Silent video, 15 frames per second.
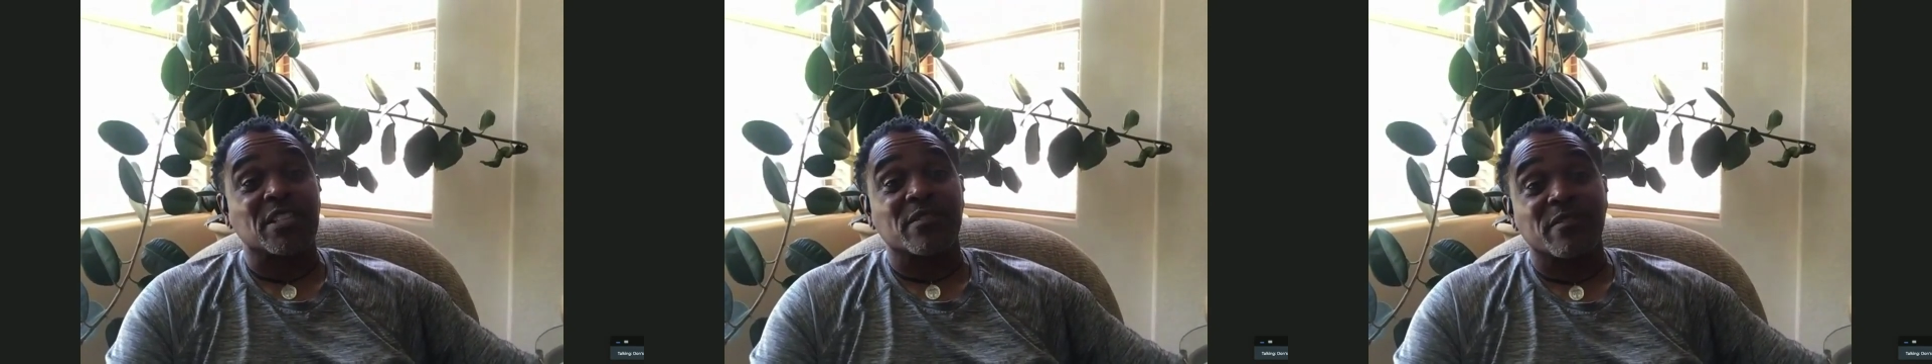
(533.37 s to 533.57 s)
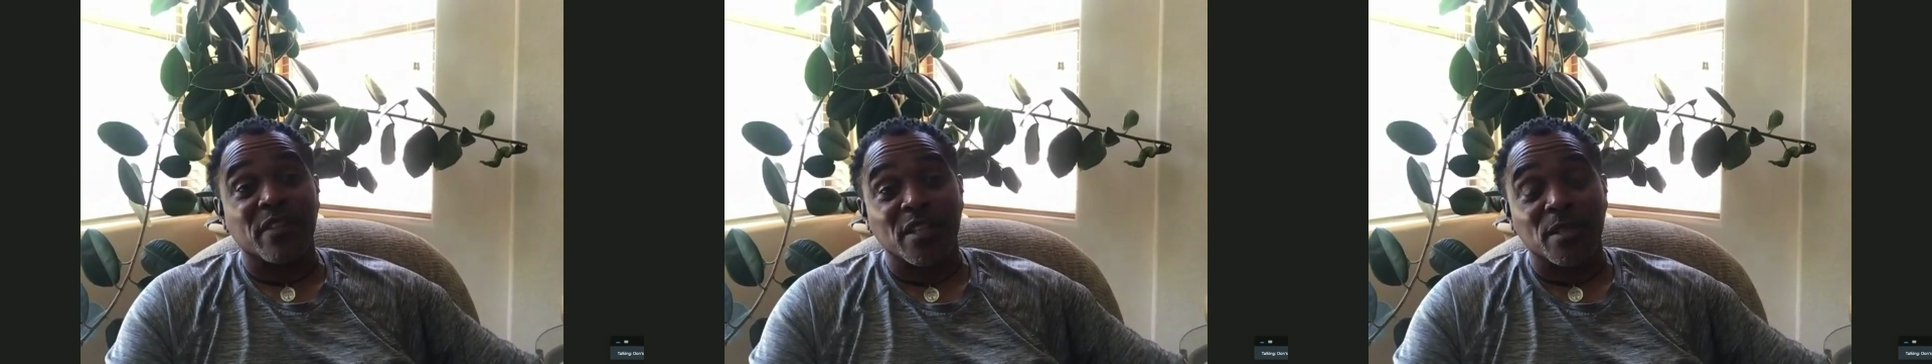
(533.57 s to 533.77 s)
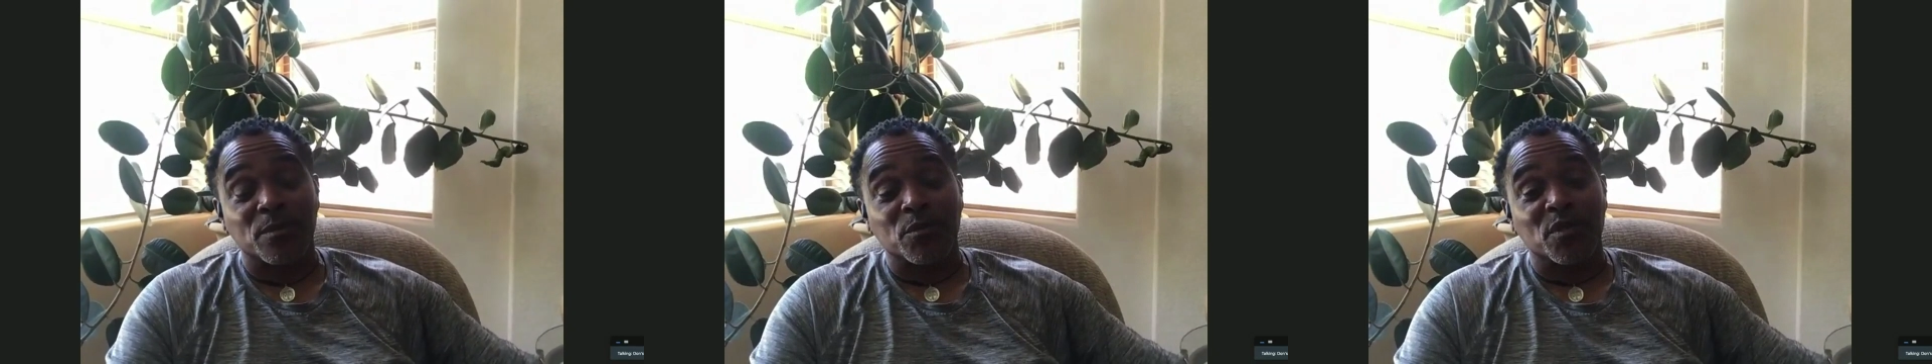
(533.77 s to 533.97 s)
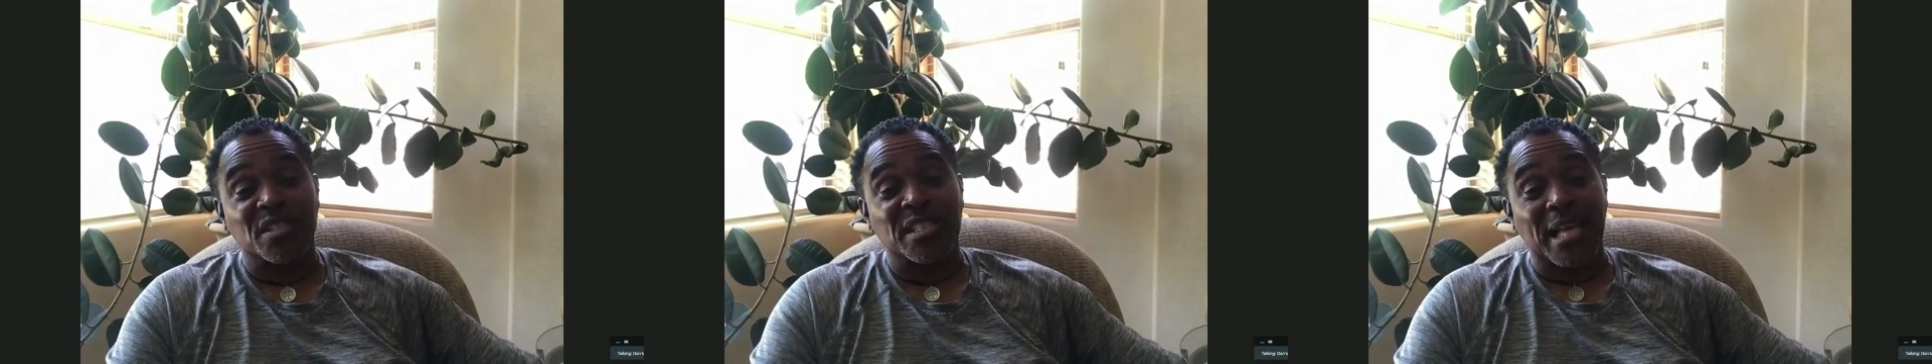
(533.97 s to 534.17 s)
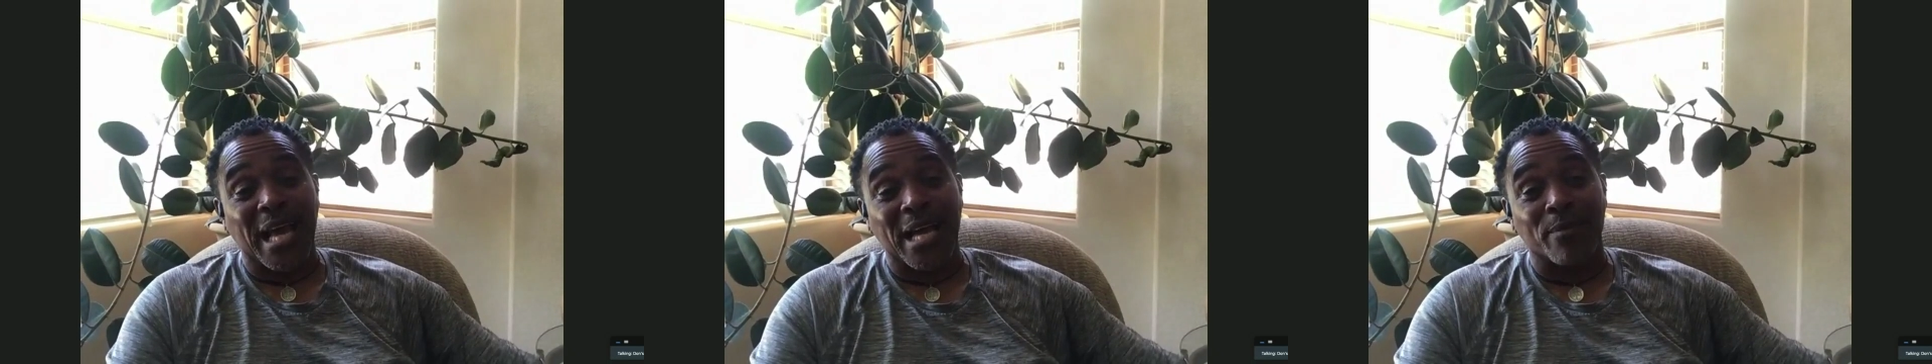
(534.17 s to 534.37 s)
Vince
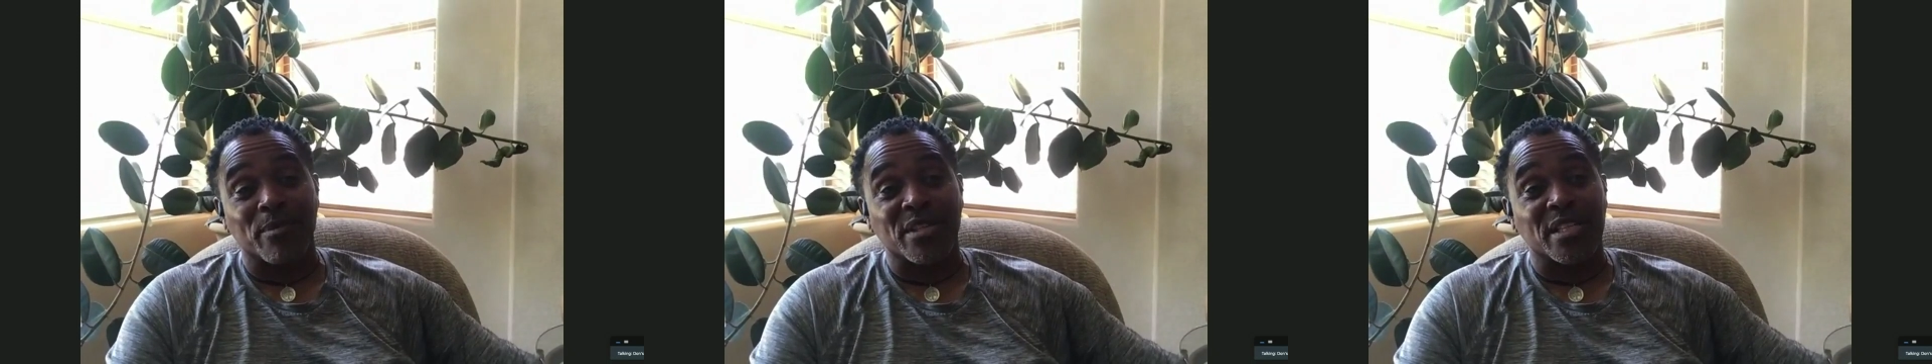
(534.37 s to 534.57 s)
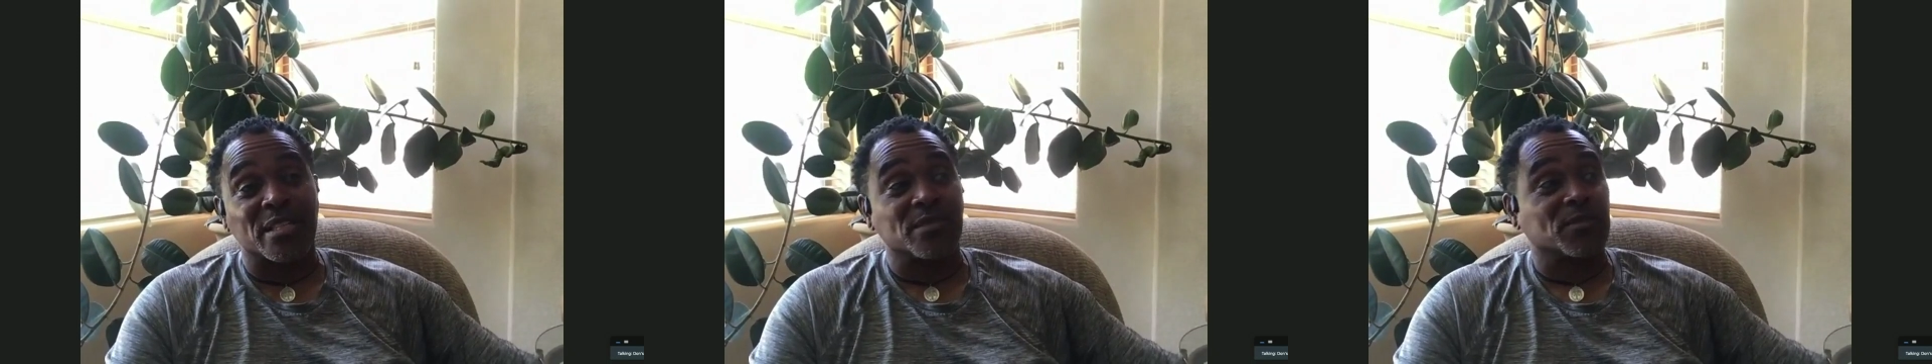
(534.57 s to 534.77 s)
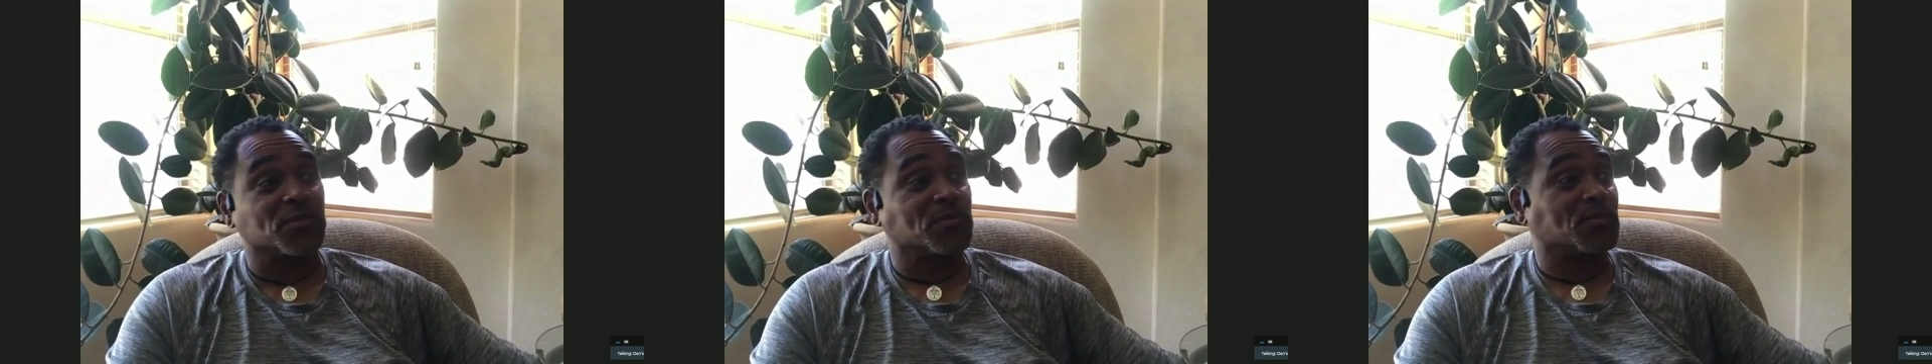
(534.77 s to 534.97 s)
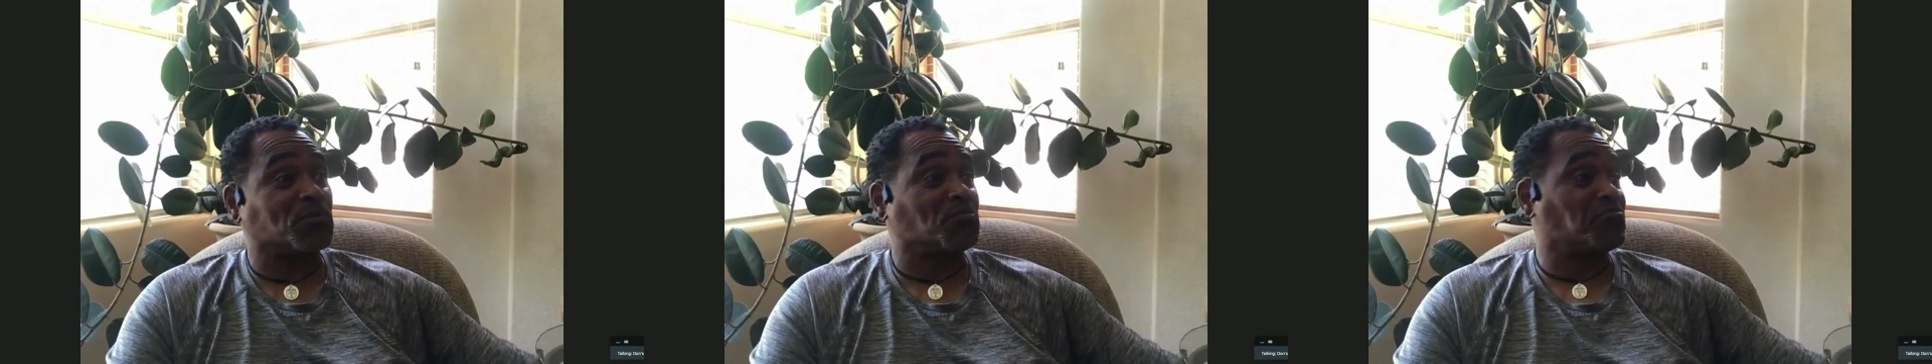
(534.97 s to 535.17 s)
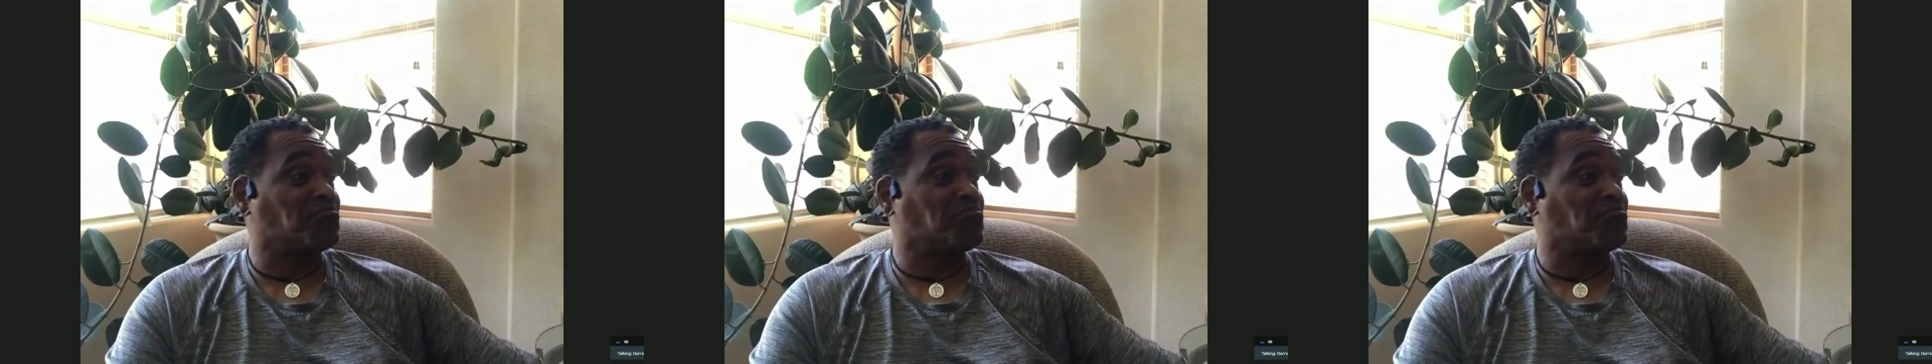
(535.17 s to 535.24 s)
Phillips was the IBF.